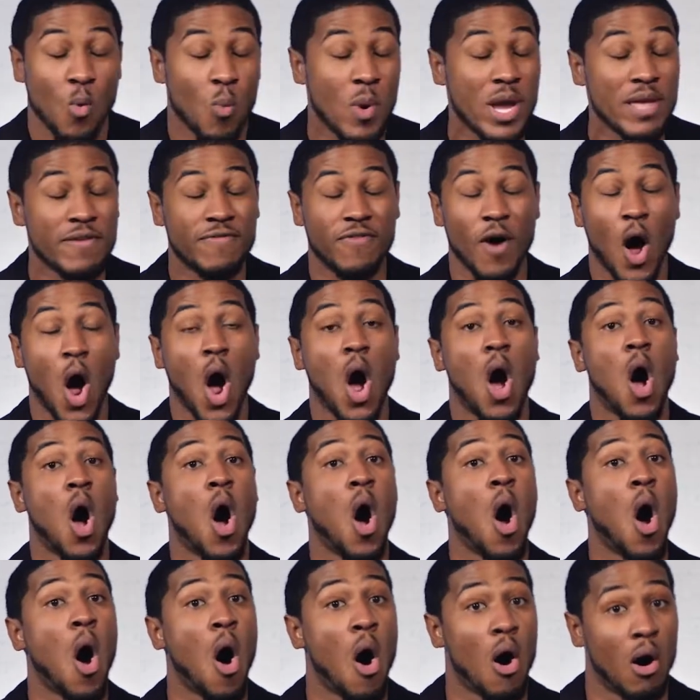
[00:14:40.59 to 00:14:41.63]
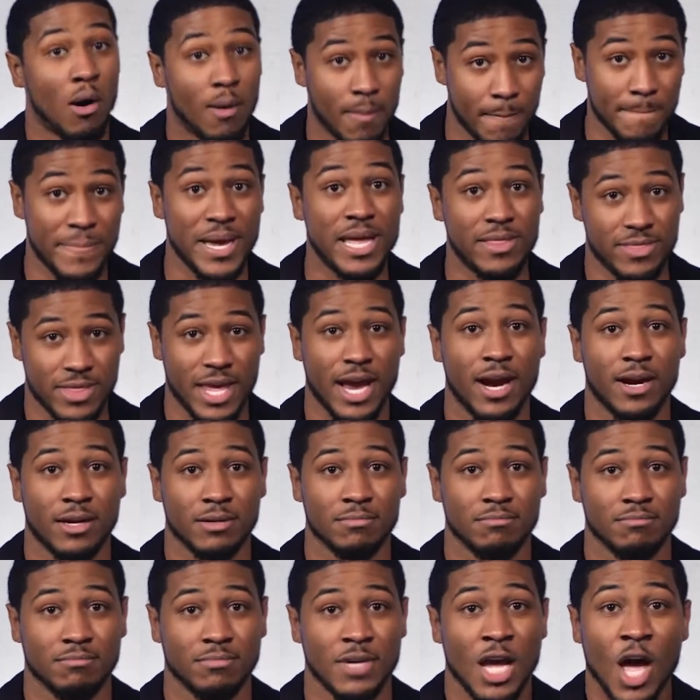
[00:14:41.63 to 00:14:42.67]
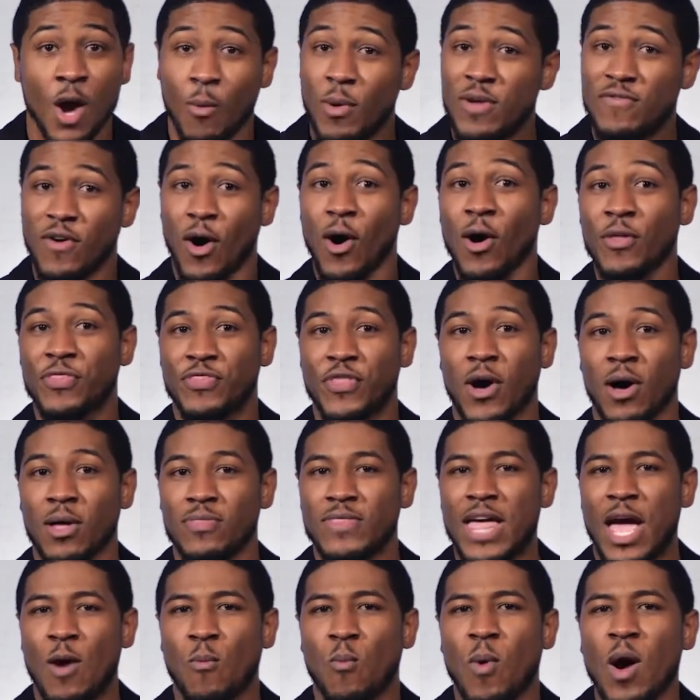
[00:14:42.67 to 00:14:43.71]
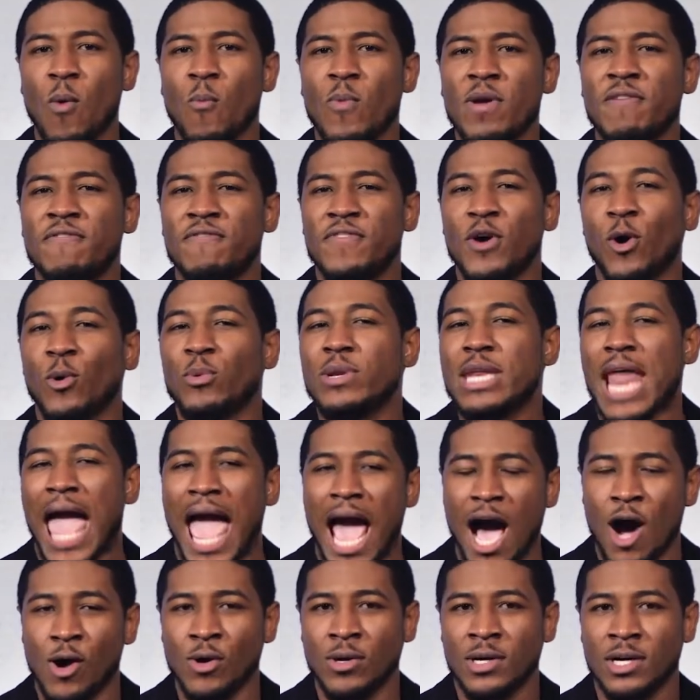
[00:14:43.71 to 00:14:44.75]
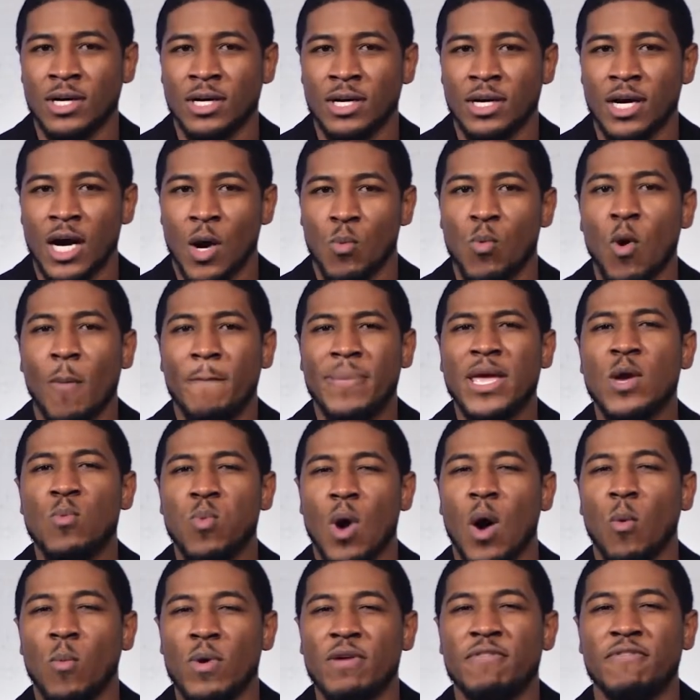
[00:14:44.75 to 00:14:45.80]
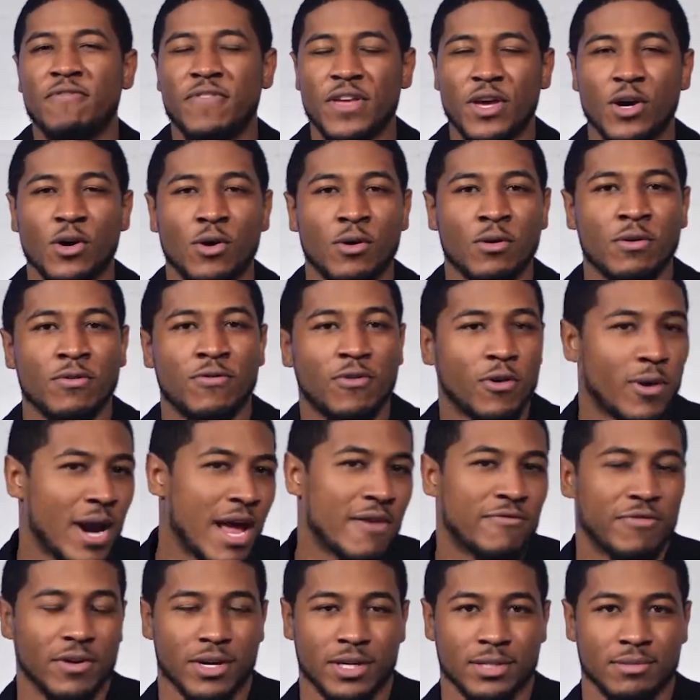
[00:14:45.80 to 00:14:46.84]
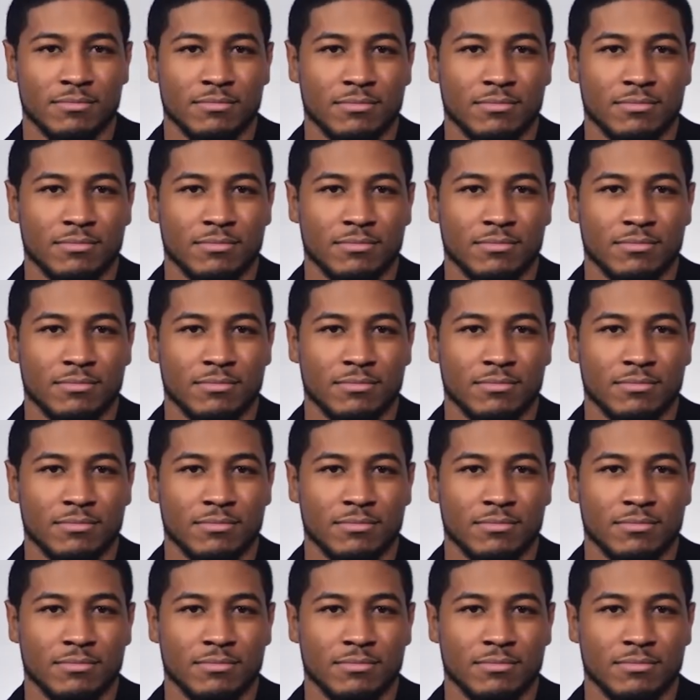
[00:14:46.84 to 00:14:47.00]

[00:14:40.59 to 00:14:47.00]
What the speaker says: We've all been there. We've all thought that what we feel now will be what we feel forever.